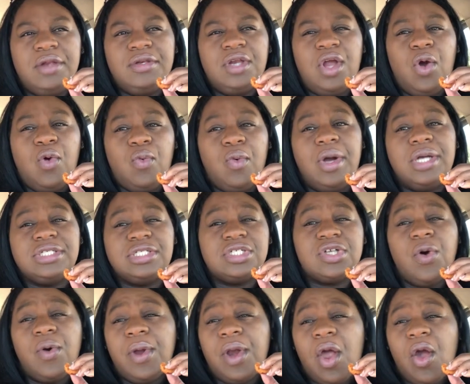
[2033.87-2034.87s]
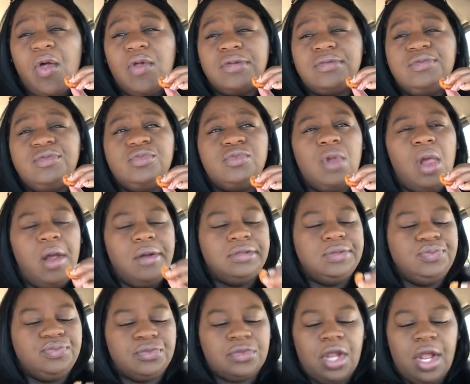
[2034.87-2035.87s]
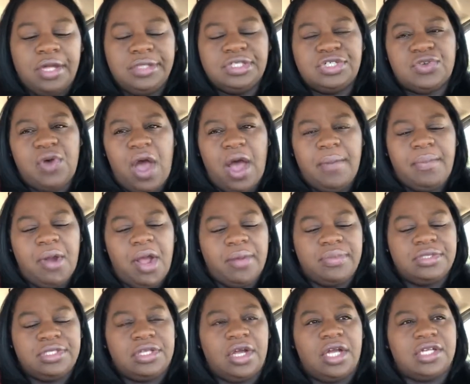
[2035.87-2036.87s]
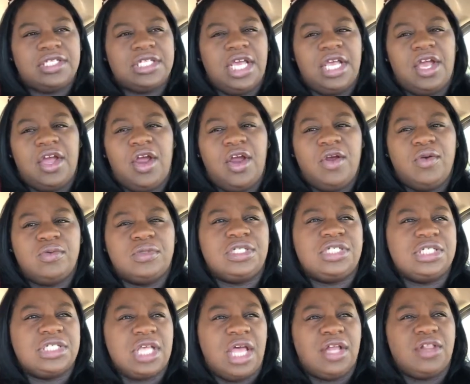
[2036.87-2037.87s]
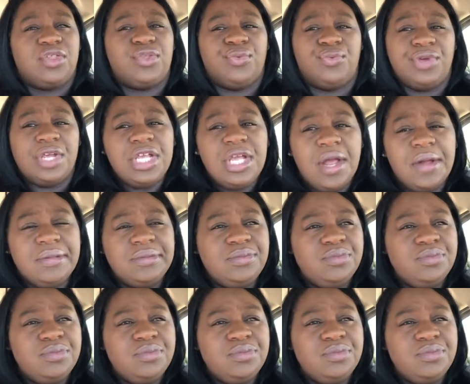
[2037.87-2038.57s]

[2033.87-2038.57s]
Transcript: know what's going on, so I'll probably start taking her when she's like three.